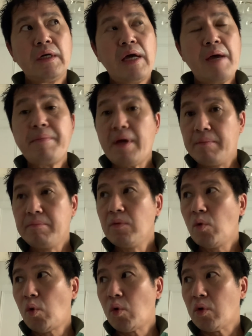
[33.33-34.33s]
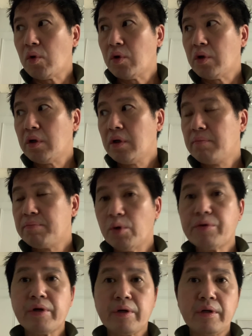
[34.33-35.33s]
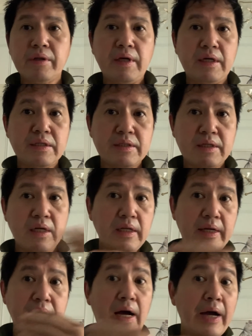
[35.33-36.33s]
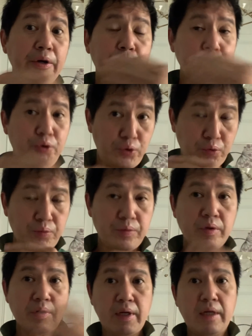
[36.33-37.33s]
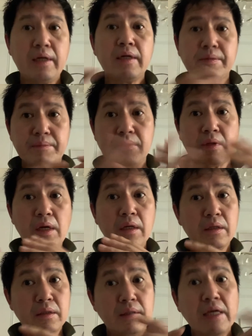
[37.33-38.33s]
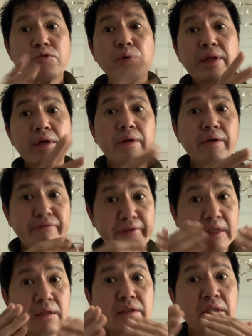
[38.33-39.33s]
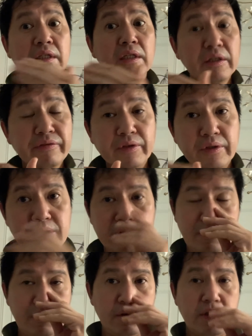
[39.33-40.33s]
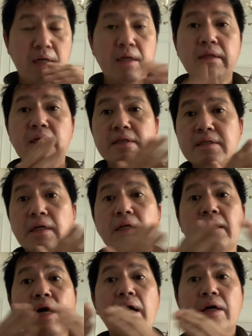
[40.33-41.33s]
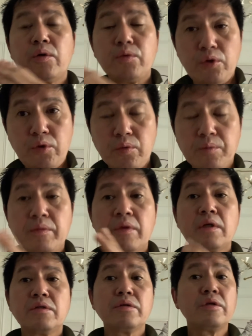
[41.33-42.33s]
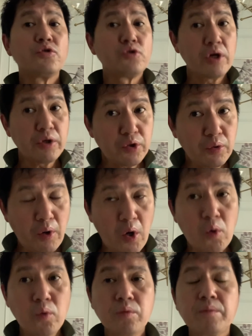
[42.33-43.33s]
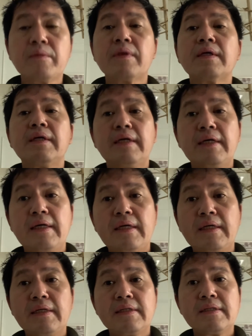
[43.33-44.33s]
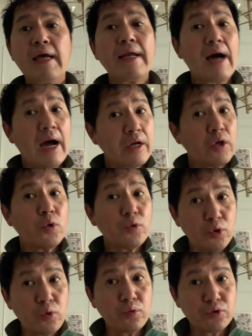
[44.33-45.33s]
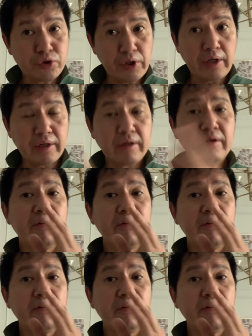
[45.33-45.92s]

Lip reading: MM or broker, they sell an IOU, okay? That's why they're a fail to delivers, okay? They sell an IOU. So the share you own is an IOU share